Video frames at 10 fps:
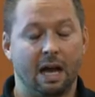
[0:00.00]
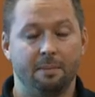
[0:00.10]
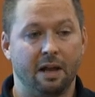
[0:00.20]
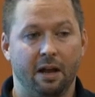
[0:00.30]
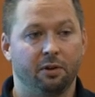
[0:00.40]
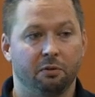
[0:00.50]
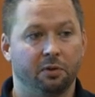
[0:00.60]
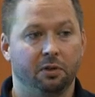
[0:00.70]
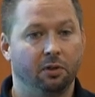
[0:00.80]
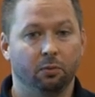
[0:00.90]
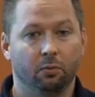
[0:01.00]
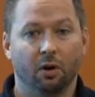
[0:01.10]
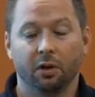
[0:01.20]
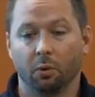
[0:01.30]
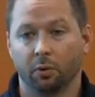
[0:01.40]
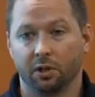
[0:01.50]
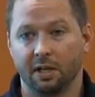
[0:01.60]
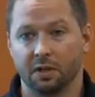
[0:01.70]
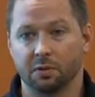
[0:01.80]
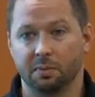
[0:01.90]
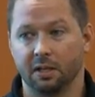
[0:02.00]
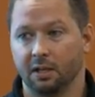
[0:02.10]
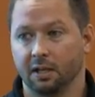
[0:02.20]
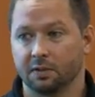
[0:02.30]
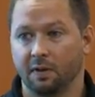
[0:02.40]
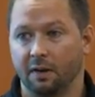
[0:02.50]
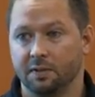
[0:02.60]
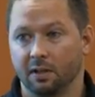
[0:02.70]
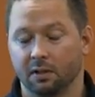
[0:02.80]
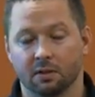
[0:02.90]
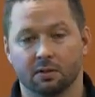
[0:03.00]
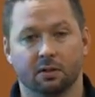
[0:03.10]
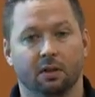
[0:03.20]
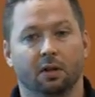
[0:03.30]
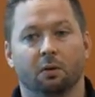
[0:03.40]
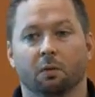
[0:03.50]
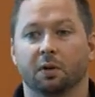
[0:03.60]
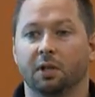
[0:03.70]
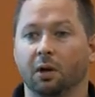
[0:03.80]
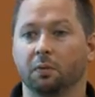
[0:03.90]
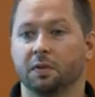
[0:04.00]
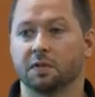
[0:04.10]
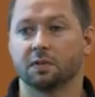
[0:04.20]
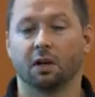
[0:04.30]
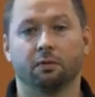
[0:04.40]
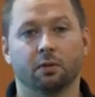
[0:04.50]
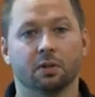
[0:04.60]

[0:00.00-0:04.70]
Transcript: I'm, I don't even want to know where you guys will be in the next five, ten years. We're done with this stuff.